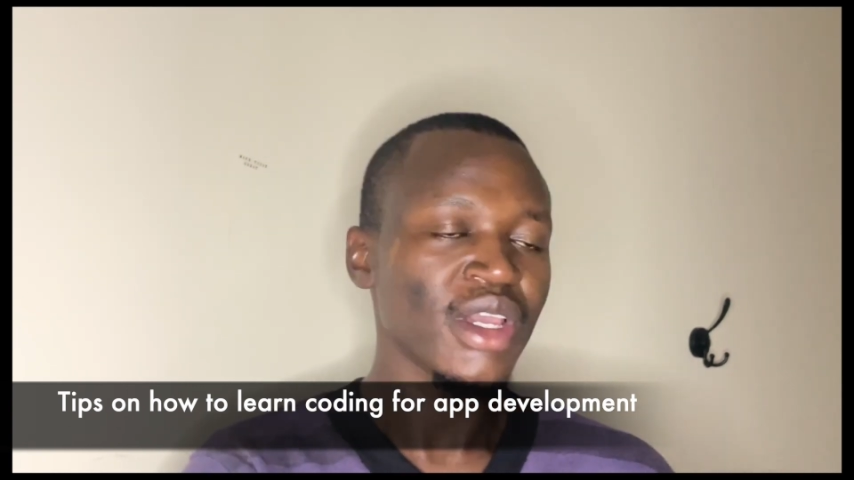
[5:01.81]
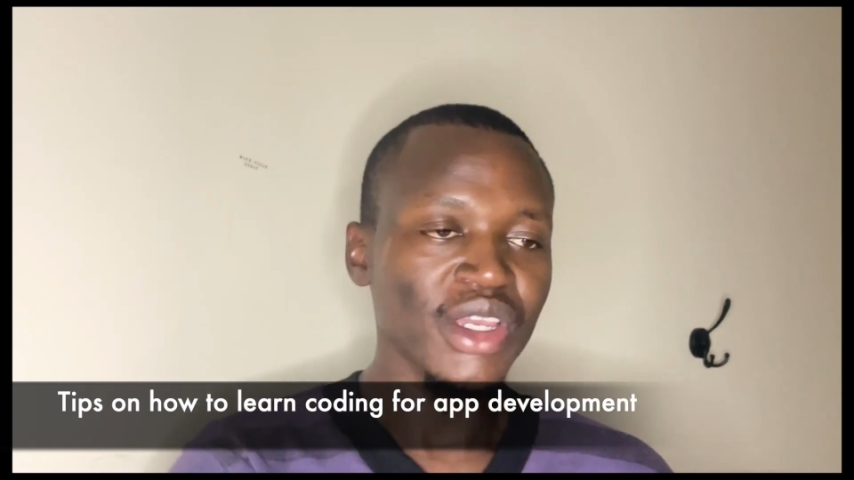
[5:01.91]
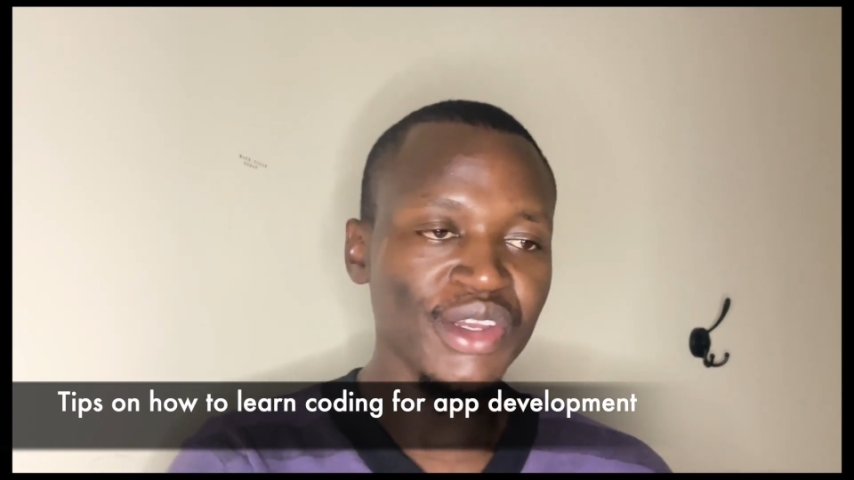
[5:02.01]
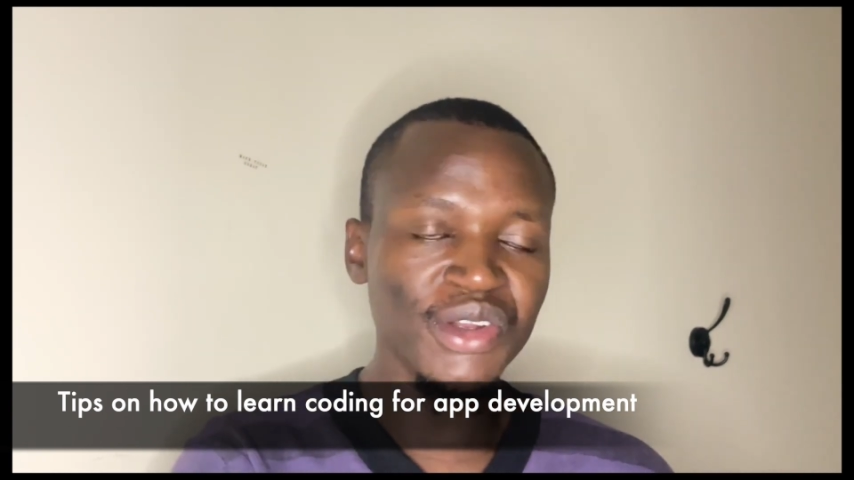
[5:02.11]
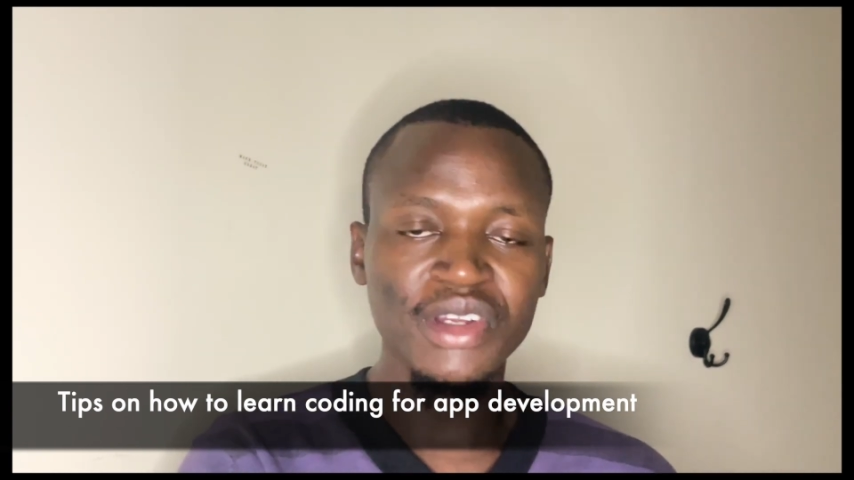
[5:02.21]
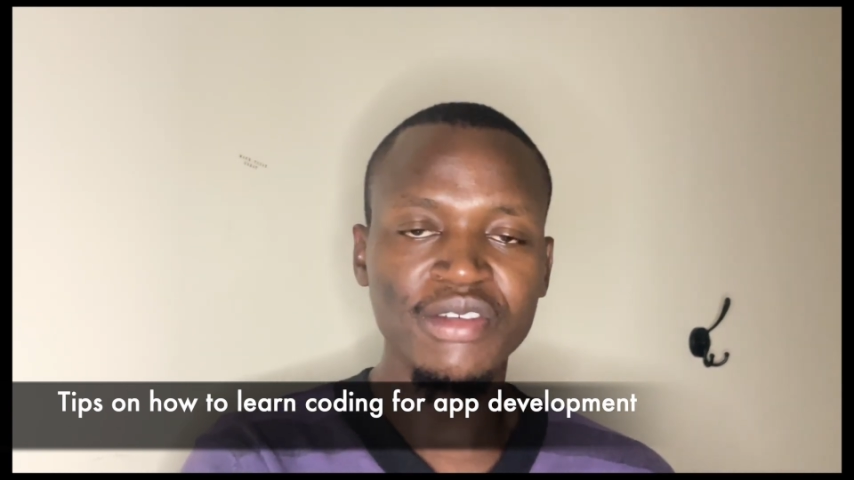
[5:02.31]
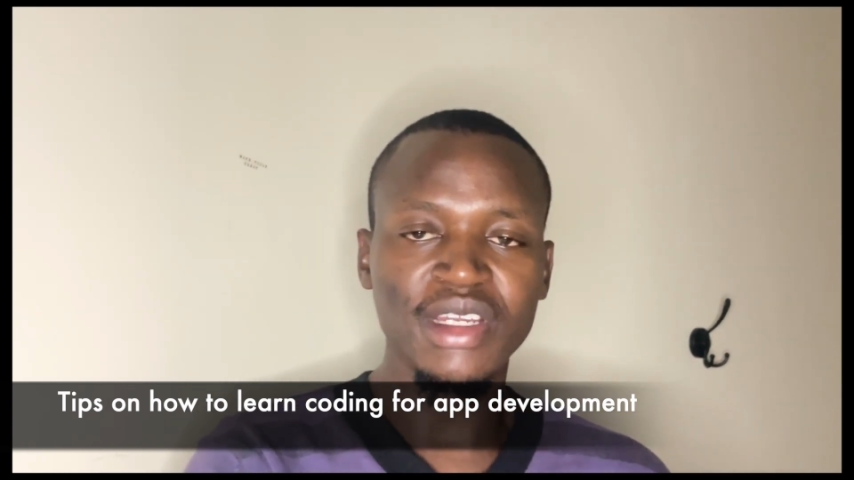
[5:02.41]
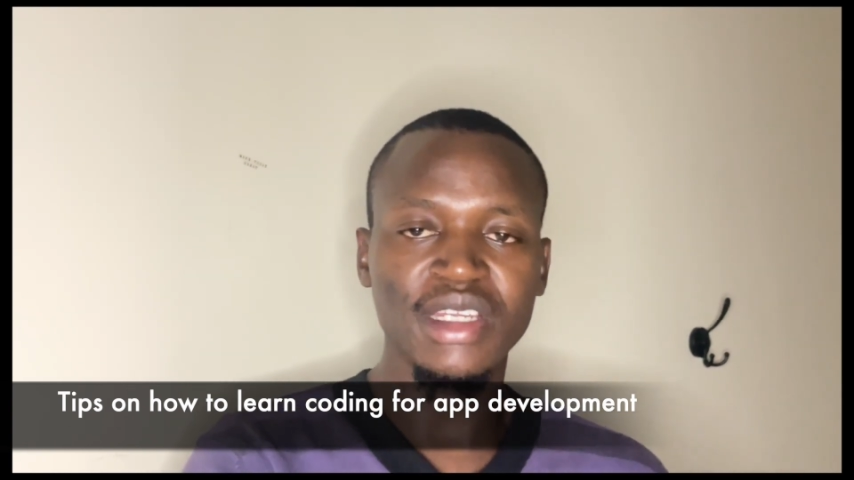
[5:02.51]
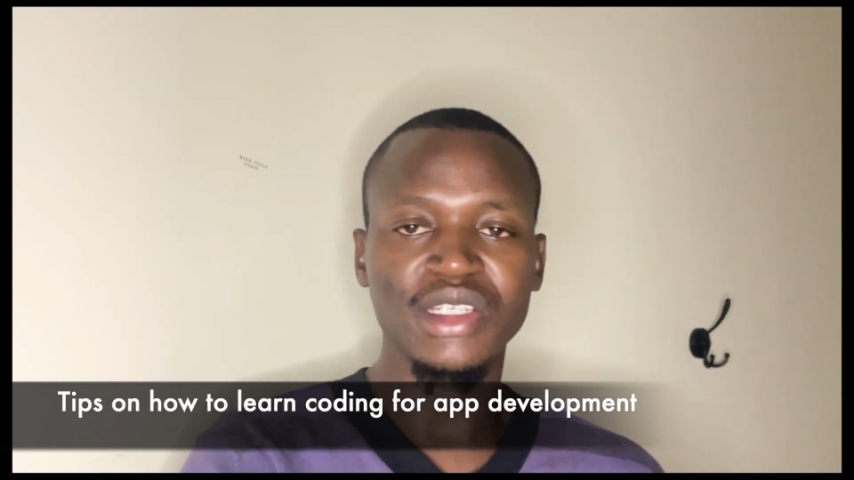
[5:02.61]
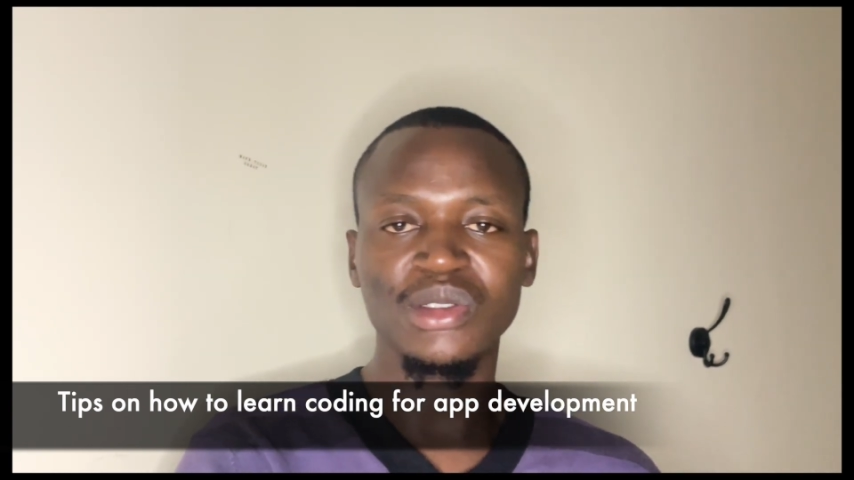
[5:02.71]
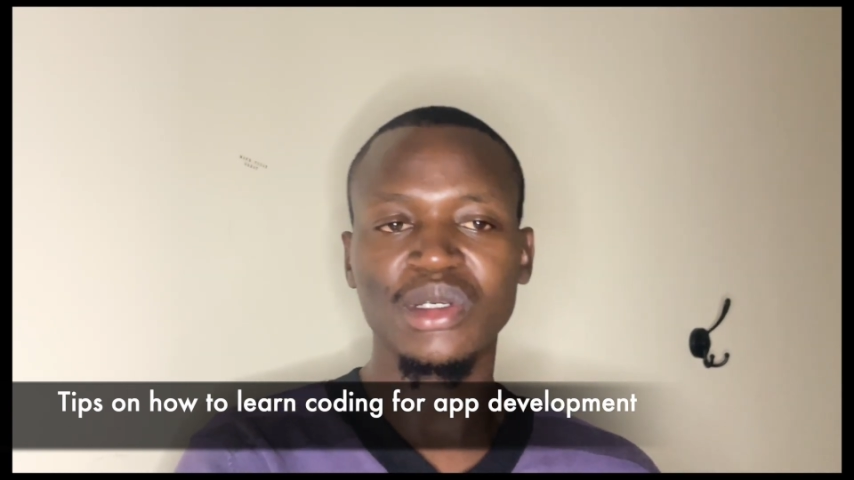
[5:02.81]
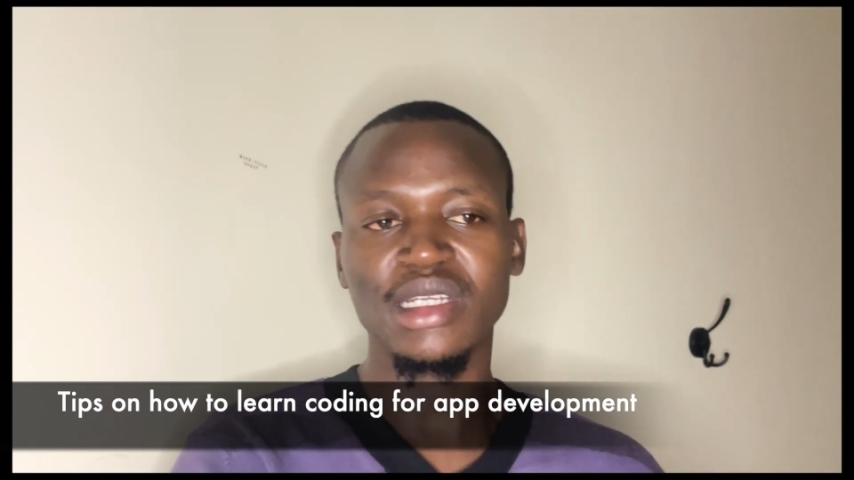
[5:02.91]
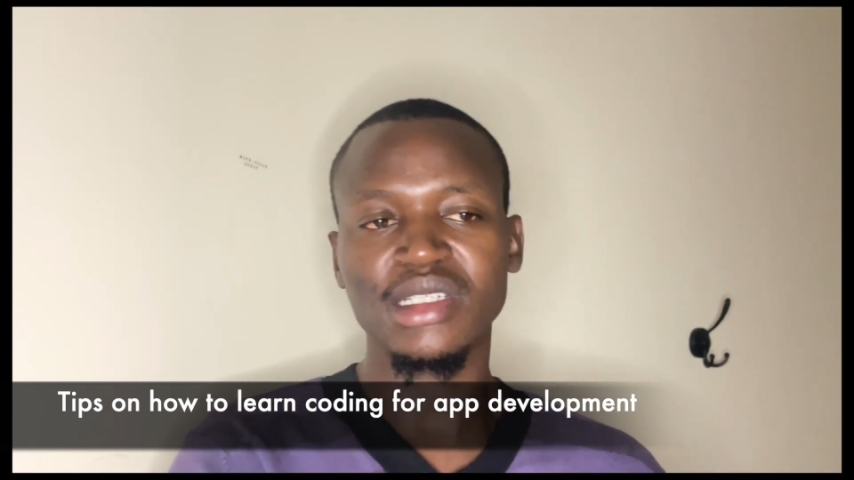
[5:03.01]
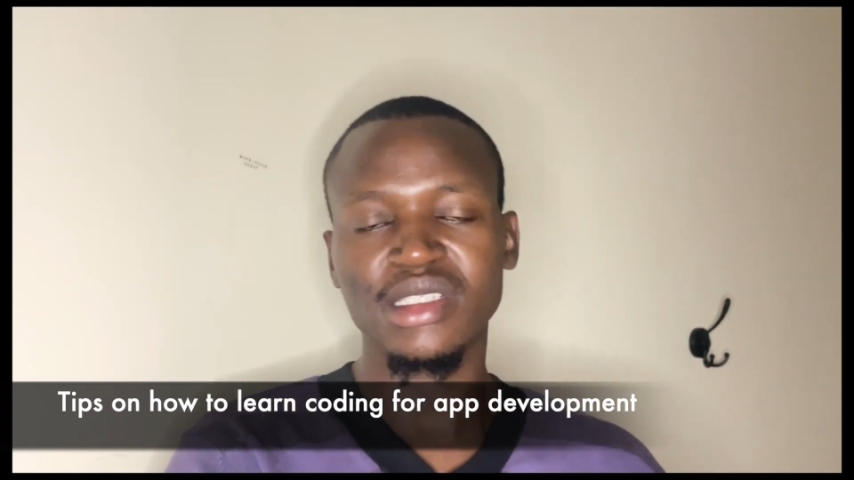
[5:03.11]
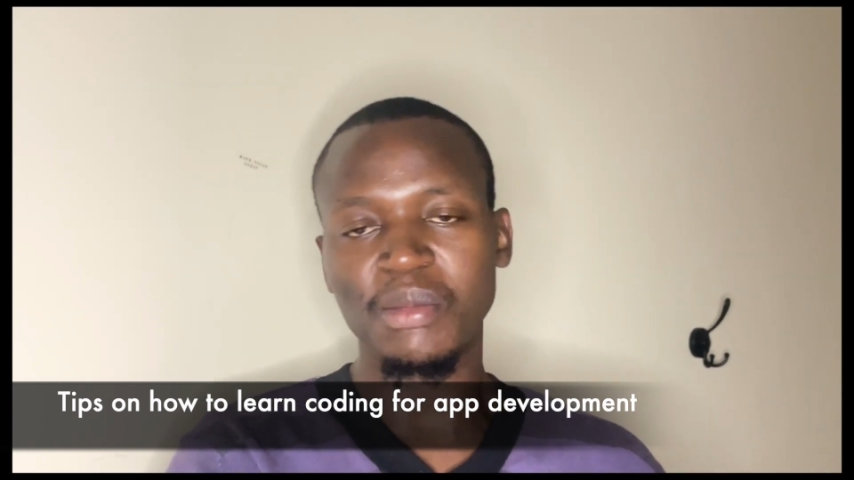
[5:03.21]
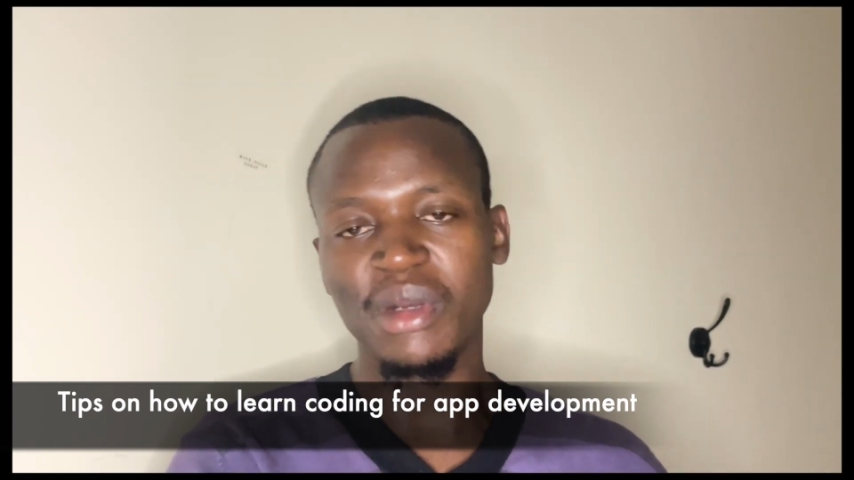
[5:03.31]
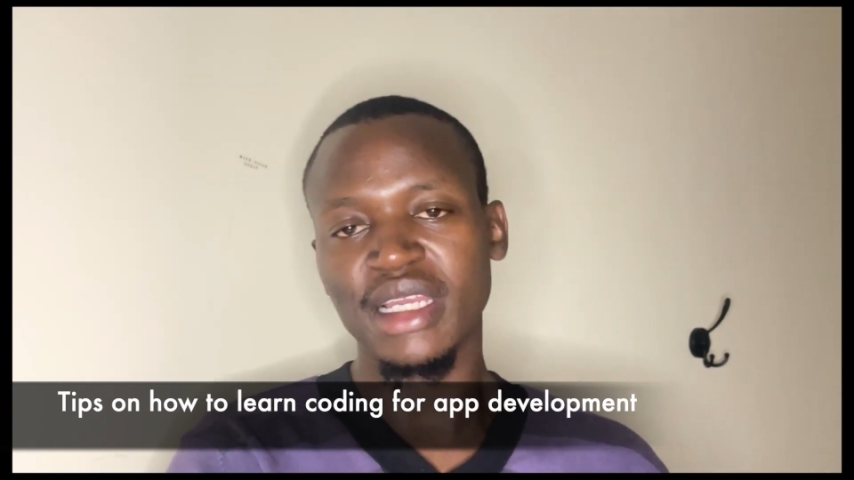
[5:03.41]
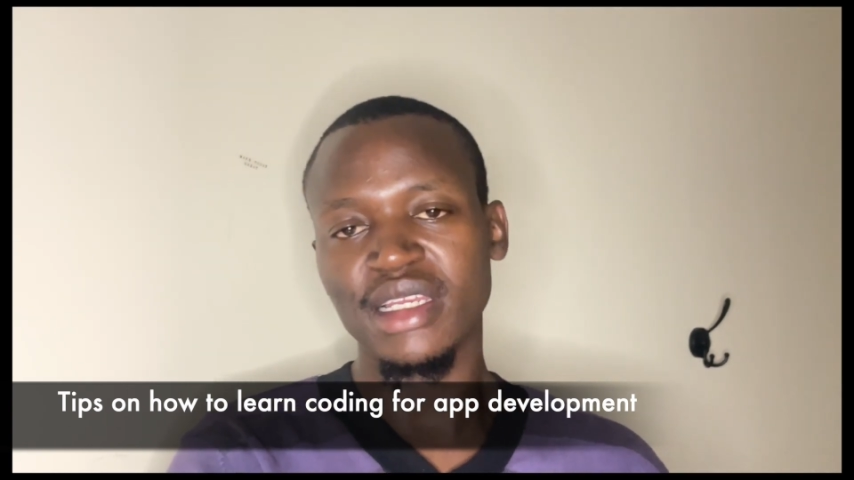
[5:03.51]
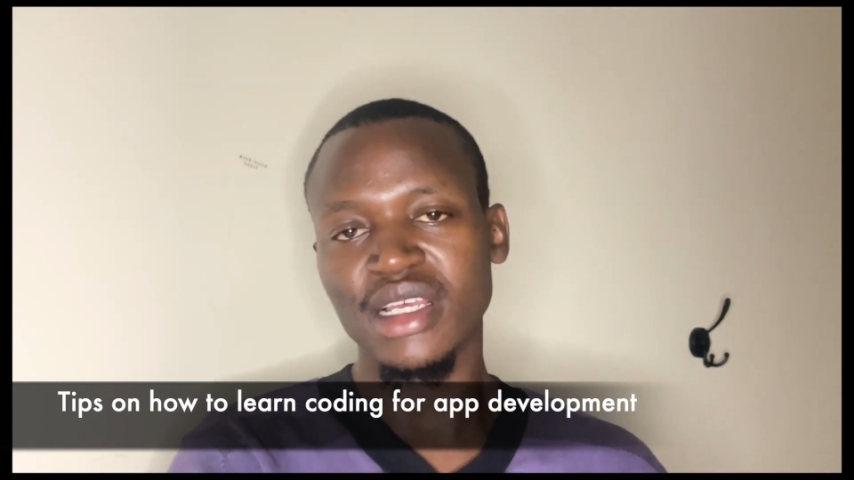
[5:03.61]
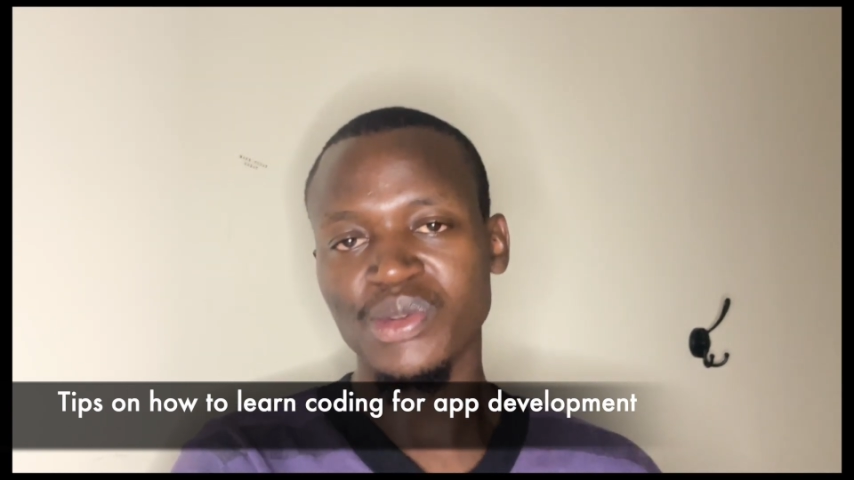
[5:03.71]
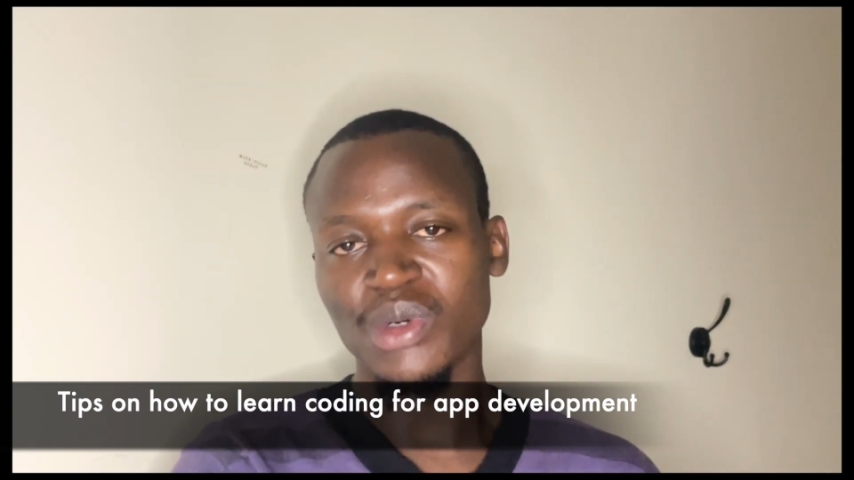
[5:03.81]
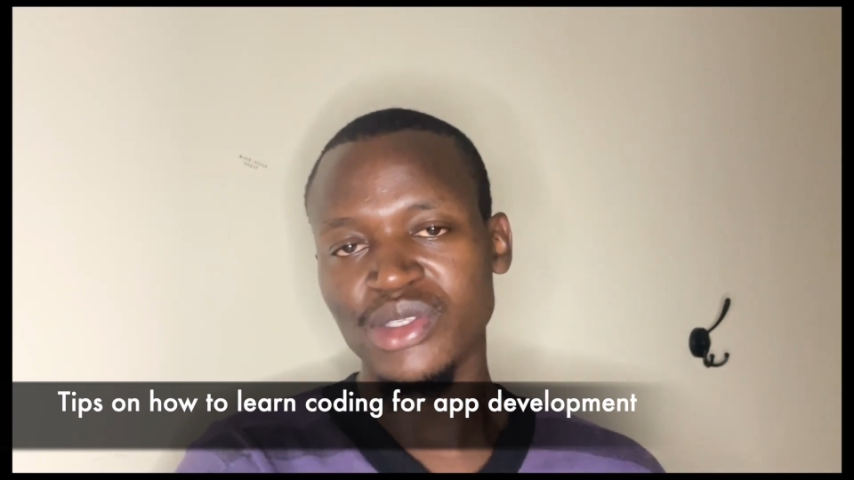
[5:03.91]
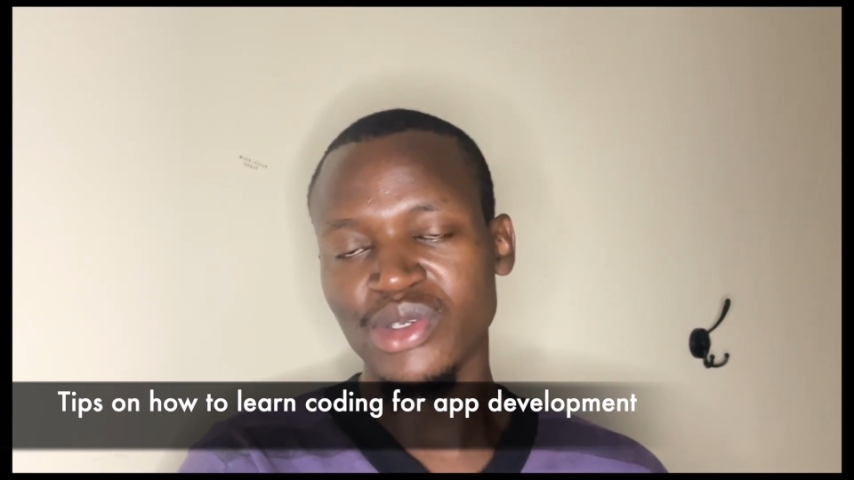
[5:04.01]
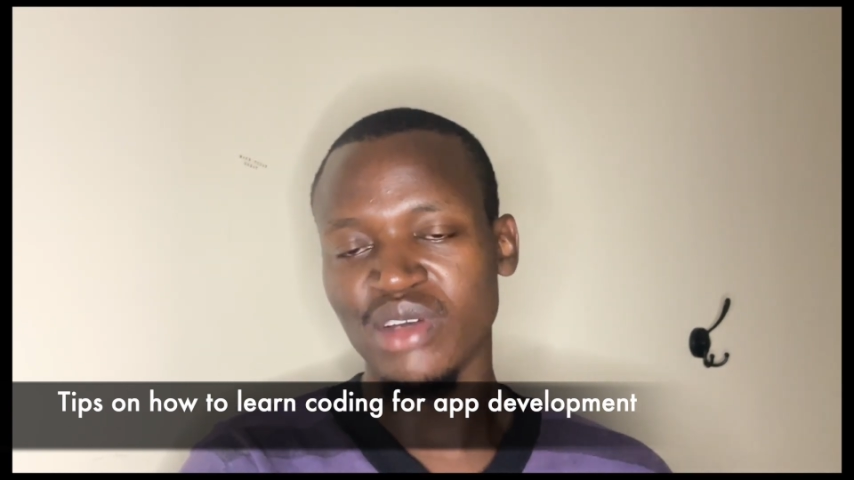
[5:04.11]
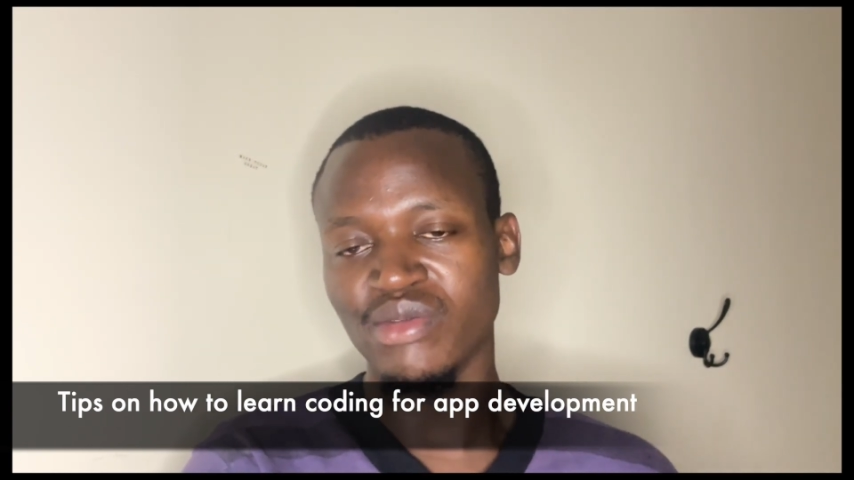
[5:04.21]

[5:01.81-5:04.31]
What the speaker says: You don't even need to get some guidance once you have